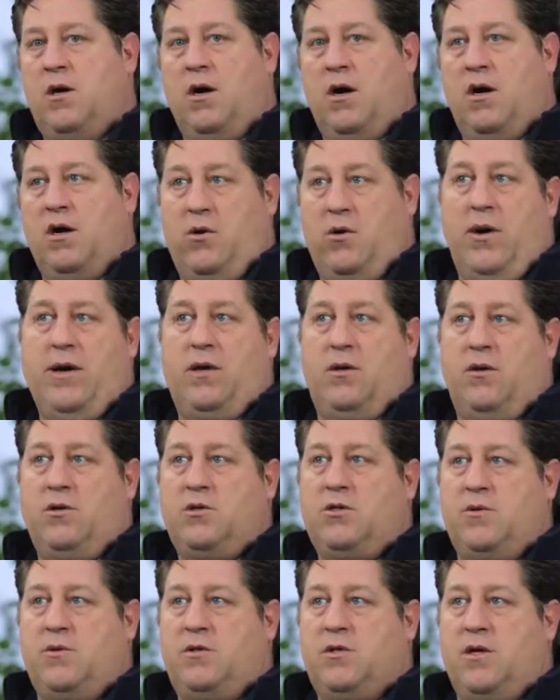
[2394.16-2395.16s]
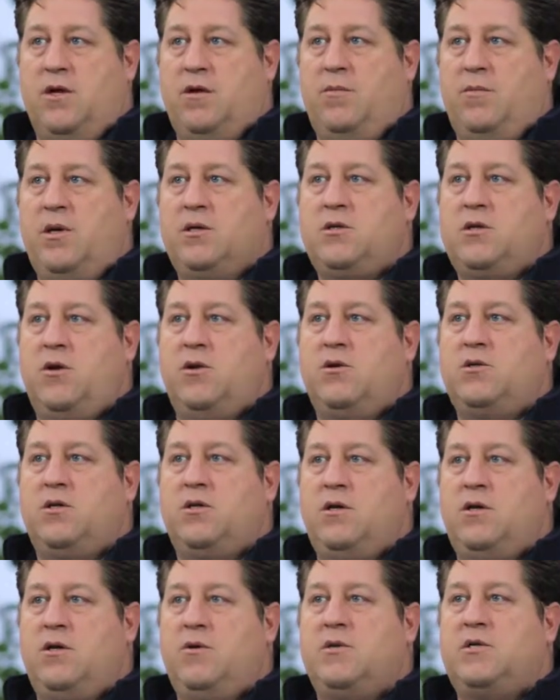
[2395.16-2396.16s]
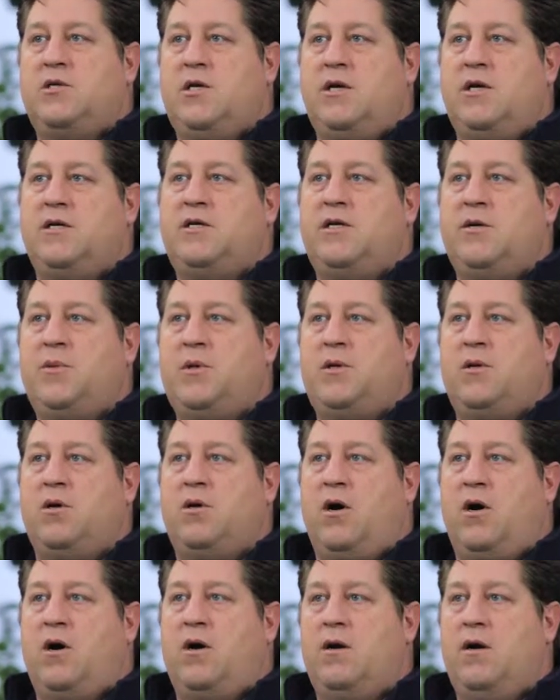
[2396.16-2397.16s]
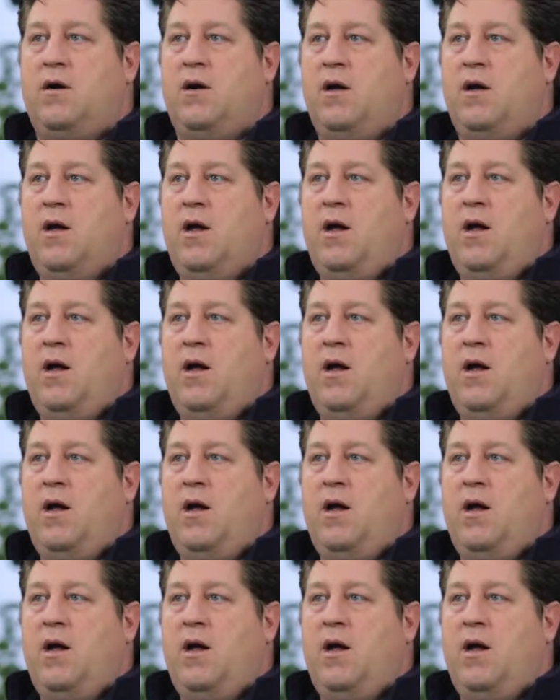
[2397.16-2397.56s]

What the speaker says: are quite close to each other, much closer than you would see in a typical garden,